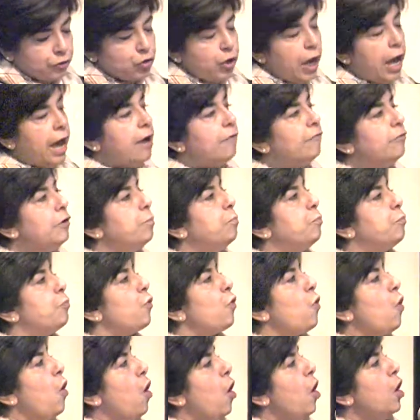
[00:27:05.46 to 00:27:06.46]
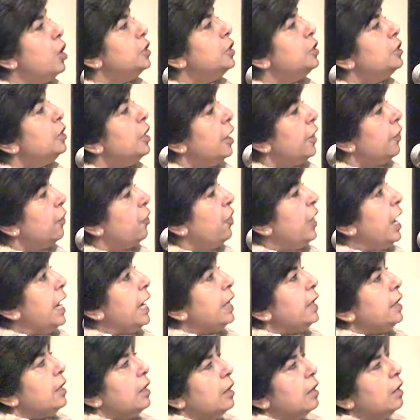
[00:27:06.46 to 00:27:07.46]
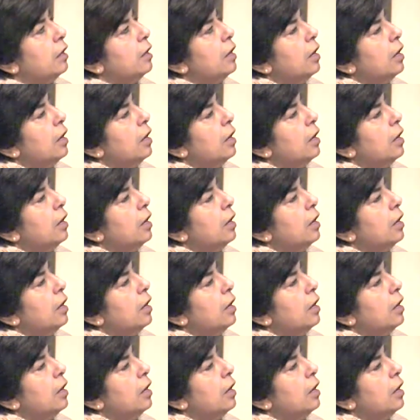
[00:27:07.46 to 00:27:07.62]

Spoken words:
to have a broad think